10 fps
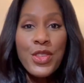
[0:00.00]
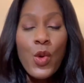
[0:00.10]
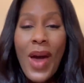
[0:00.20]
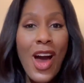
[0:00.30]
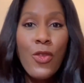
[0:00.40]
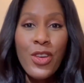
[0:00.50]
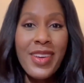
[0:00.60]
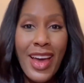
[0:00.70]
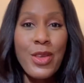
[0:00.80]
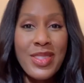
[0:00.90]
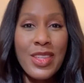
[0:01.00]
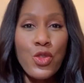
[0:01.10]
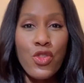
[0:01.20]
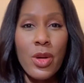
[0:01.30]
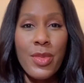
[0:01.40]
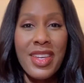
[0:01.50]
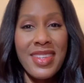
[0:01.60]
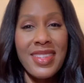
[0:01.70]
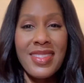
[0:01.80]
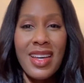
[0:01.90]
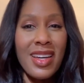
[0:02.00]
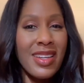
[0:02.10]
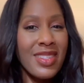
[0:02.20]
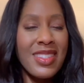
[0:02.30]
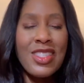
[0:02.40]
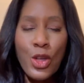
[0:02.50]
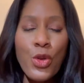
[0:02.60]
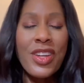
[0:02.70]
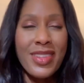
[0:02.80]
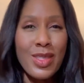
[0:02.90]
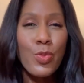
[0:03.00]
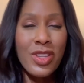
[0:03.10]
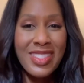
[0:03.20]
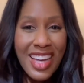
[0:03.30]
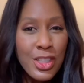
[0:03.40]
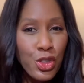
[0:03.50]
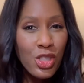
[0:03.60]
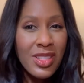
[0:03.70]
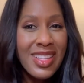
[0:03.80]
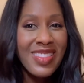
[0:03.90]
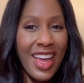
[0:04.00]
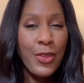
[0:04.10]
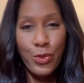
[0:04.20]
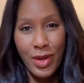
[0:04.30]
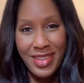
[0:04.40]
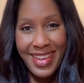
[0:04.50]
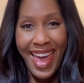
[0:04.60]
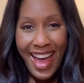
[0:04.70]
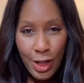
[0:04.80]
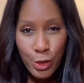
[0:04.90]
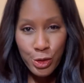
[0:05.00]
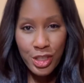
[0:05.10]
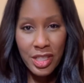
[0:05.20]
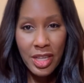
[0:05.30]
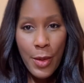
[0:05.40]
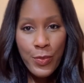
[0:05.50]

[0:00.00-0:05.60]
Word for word: So alpha-gal syndrome is a serious, potentially life-threatening allergy